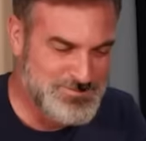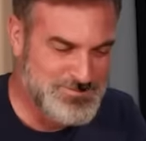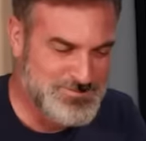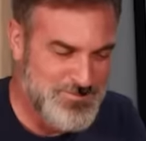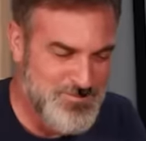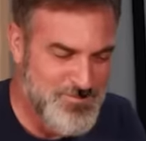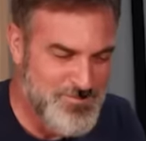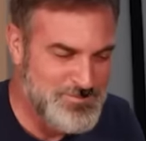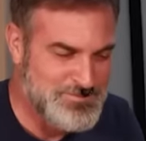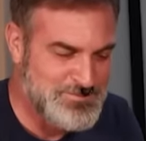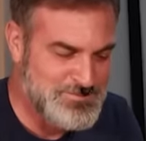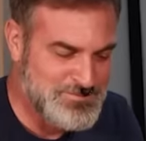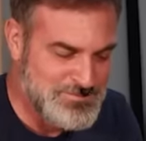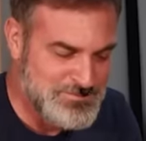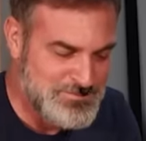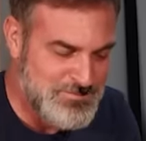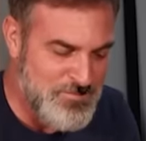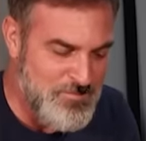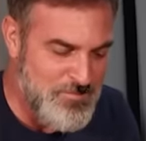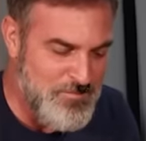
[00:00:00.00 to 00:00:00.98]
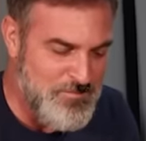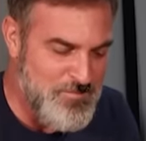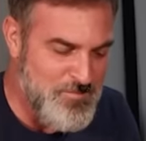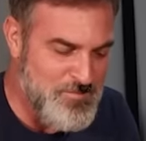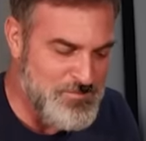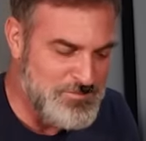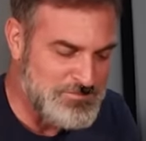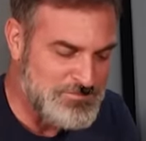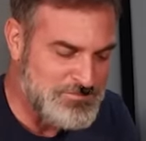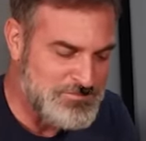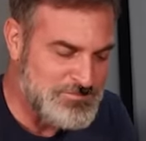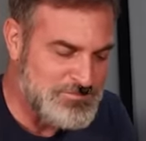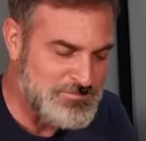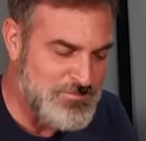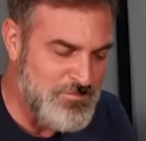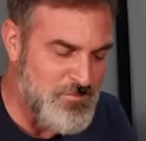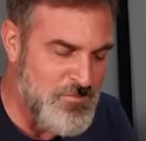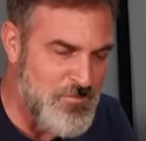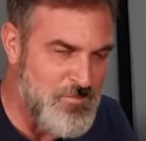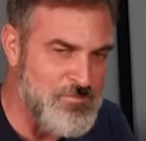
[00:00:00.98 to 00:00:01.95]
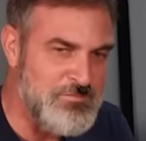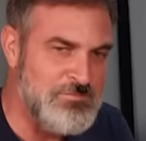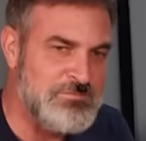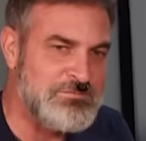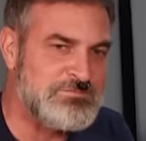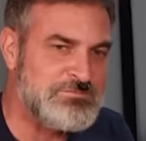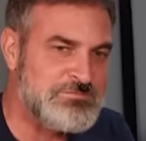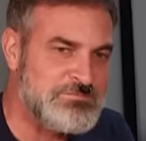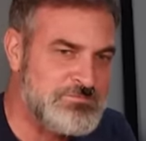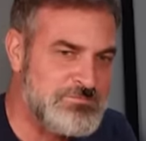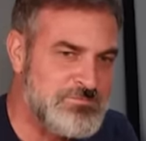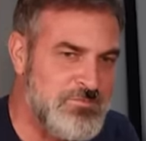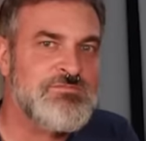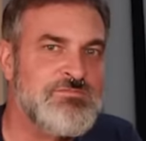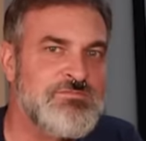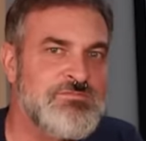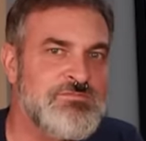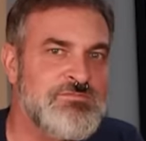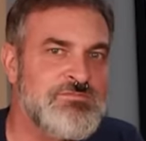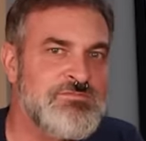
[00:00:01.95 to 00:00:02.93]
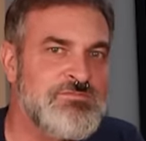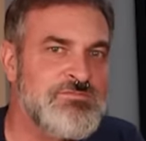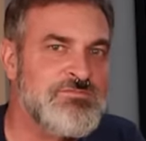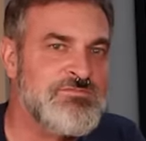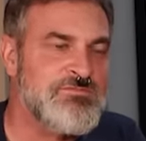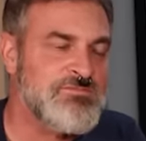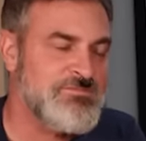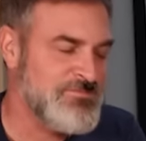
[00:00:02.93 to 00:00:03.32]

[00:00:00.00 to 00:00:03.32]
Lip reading: No words are spoken by the person on screen.